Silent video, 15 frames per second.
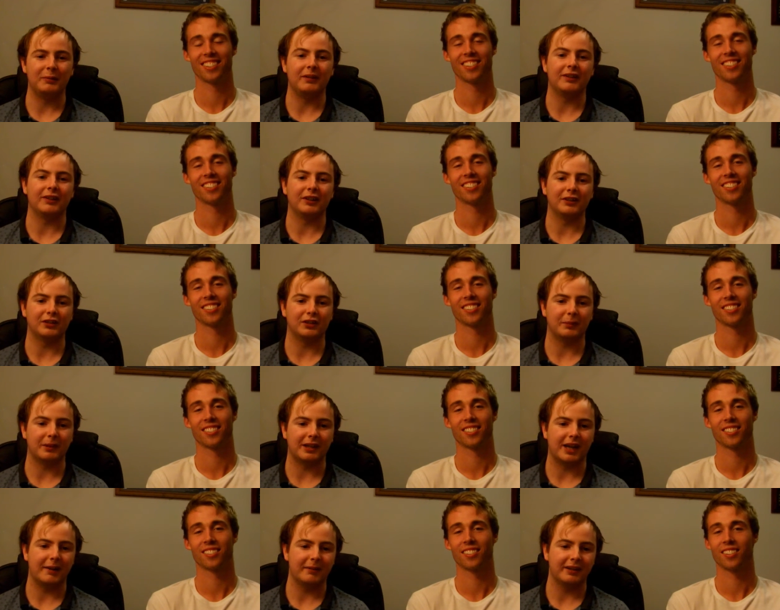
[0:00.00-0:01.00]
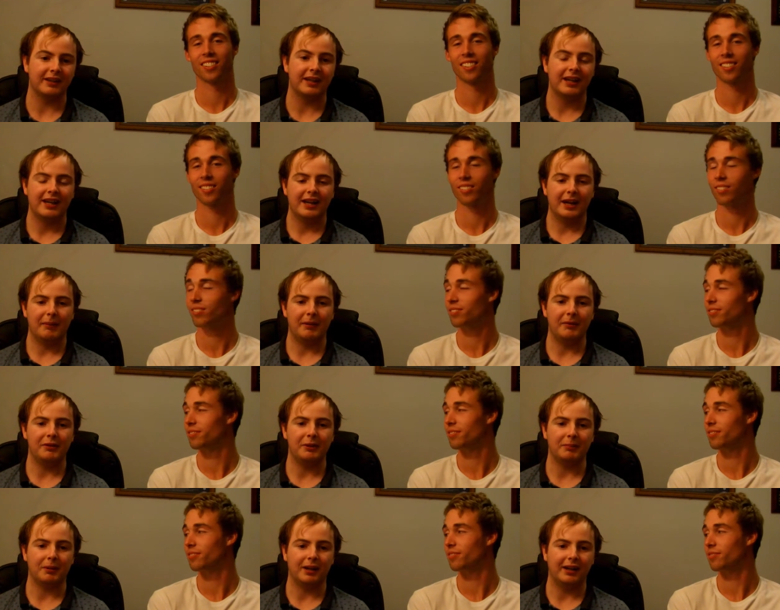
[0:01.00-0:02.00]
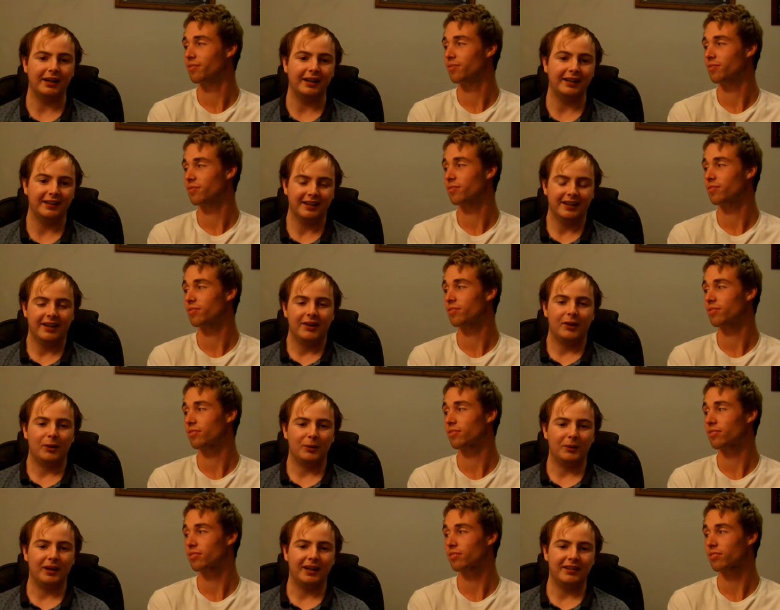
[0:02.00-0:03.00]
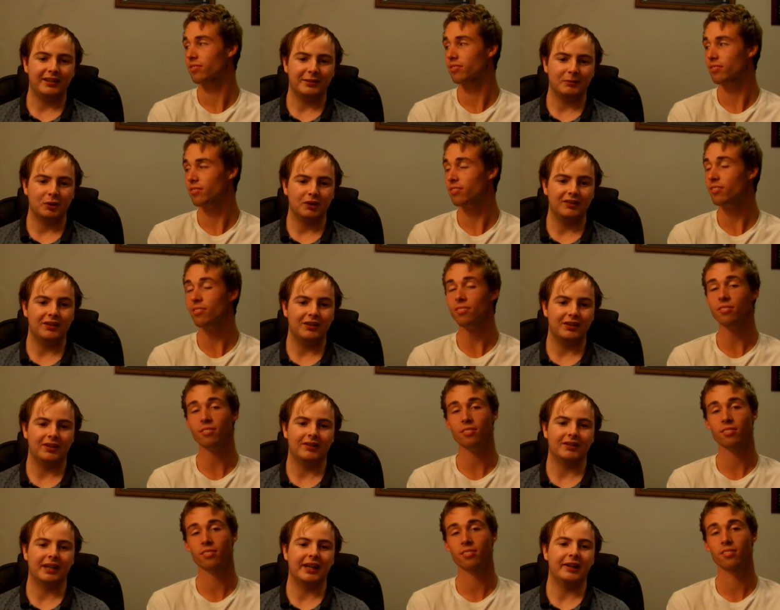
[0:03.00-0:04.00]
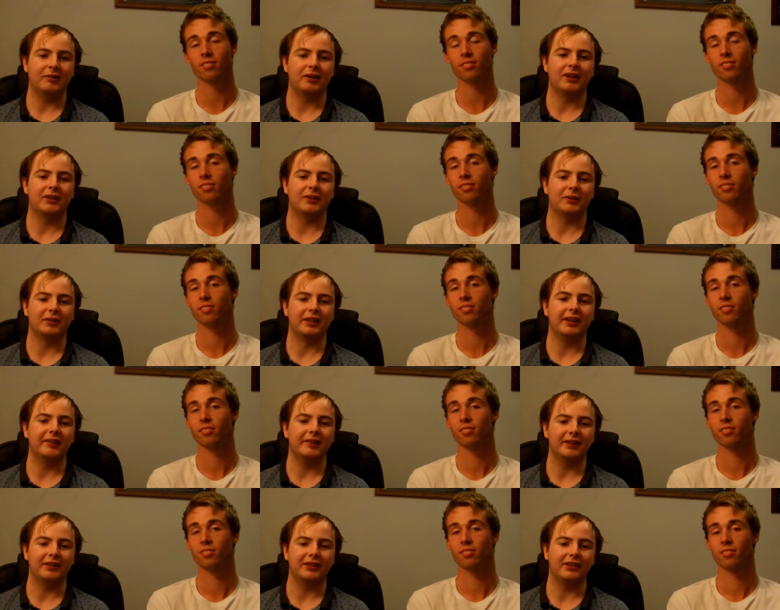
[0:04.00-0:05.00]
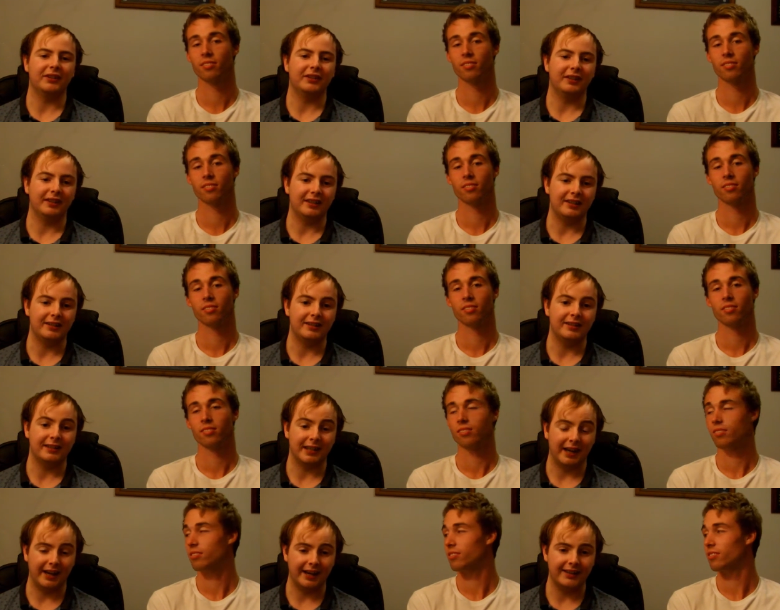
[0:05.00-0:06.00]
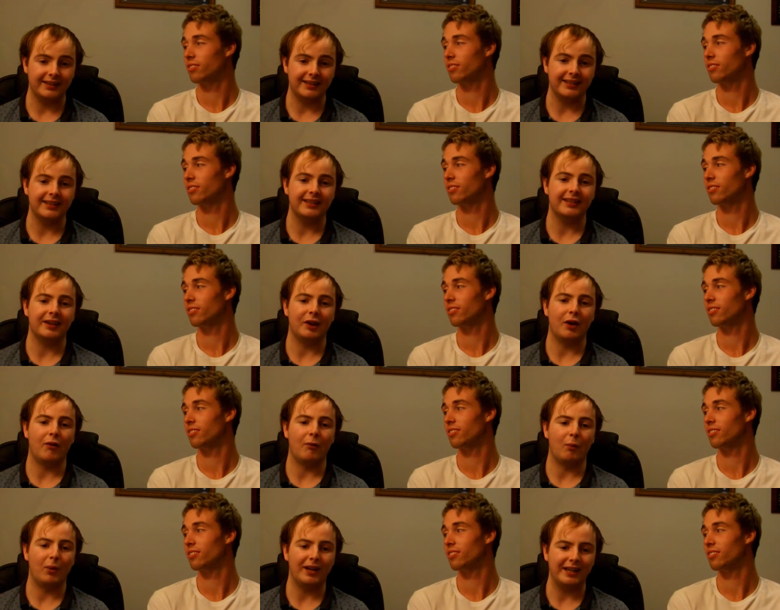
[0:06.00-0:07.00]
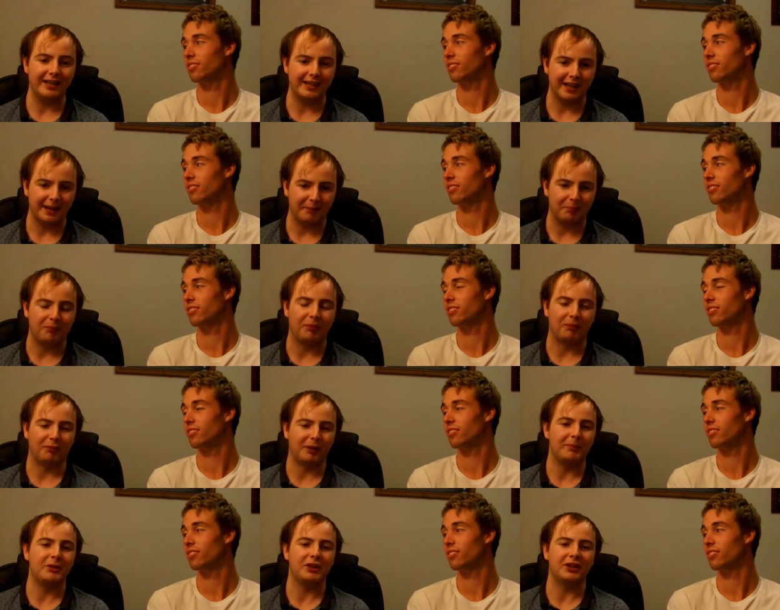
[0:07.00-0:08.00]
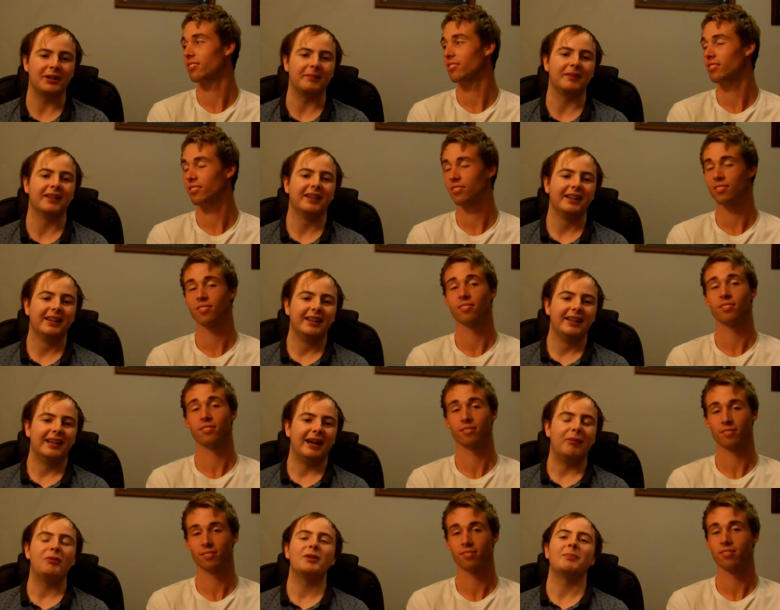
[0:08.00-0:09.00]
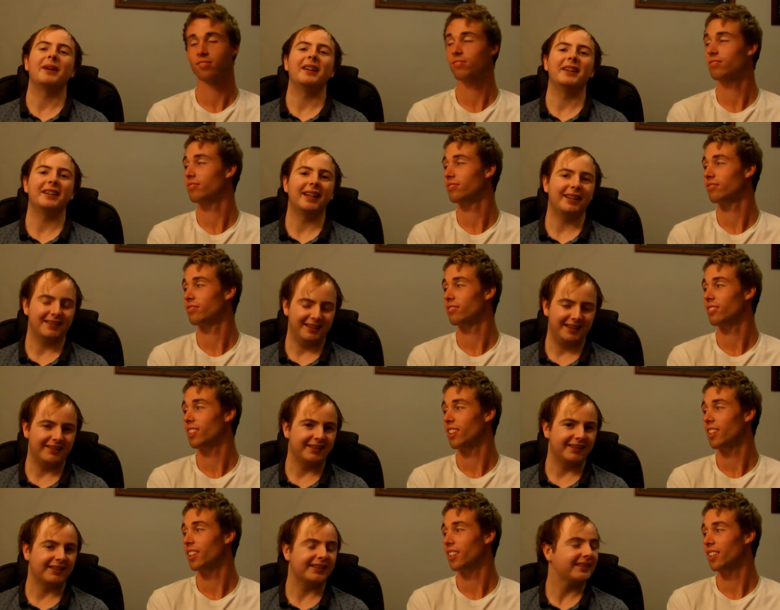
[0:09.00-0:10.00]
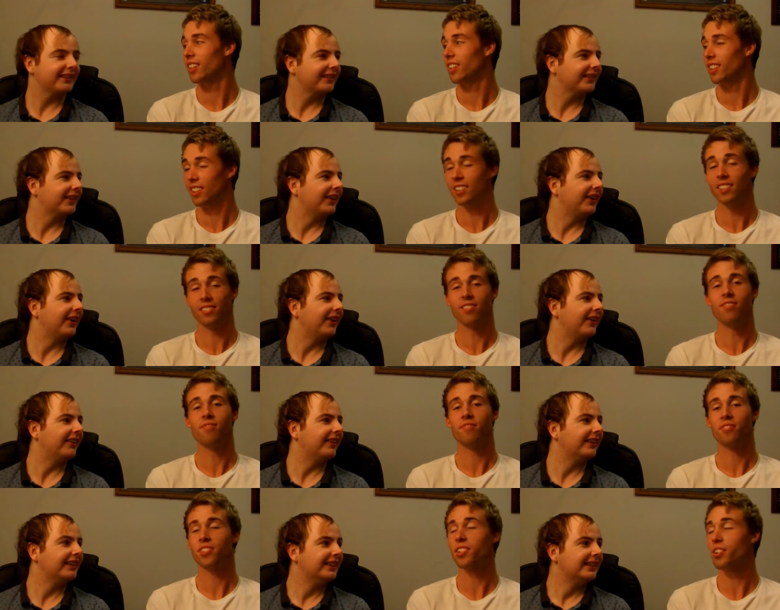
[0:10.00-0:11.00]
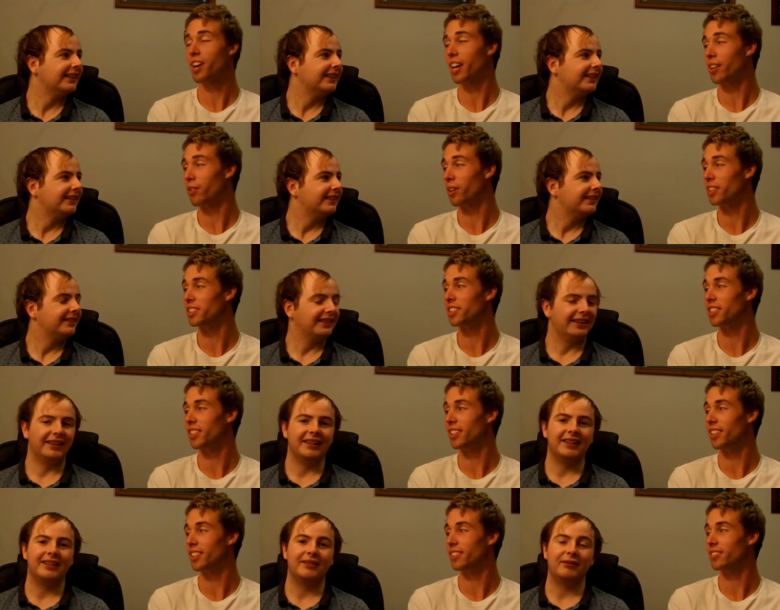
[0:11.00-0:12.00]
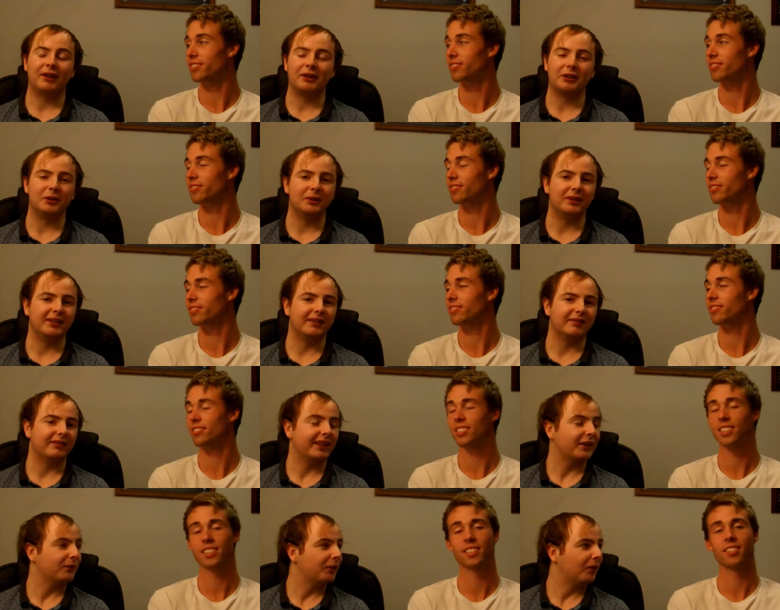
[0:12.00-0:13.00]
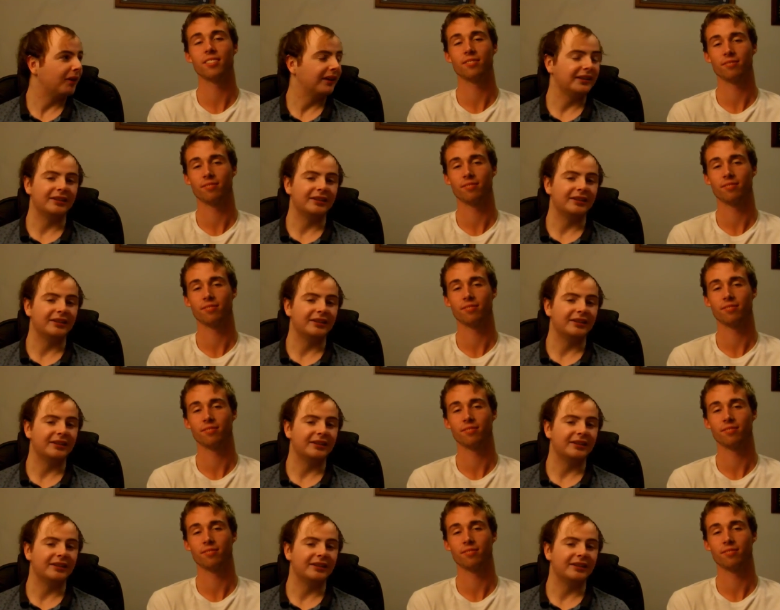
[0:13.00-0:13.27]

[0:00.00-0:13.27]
Speaker 1: would be closer to becoming a Premiership player, or has his move to Geelong increased or decreased his, his chances of winning a Premiership? And was better than that sentence. So it's a great question. Though. It's very good, and that's why